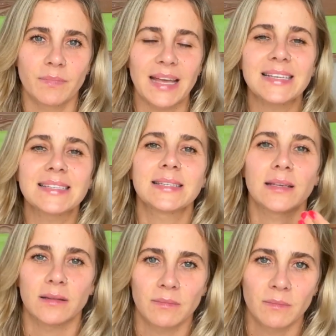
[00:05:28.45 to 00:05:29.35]
a
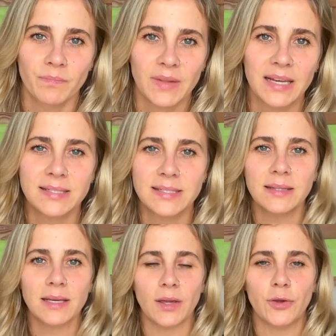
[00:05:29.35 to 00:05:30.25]
scene a scene
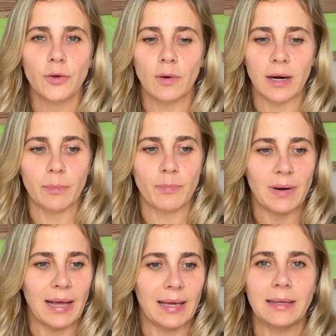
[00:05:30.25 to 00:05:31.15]
that you are
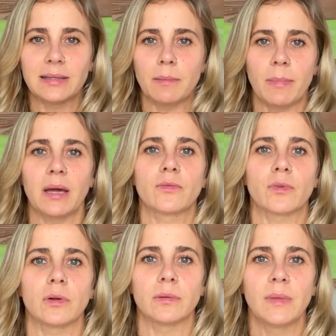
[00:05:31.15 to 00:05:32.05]
playing the main
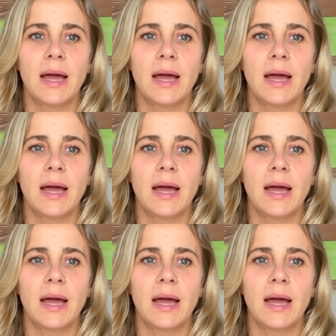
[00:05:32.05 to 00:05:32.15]
role,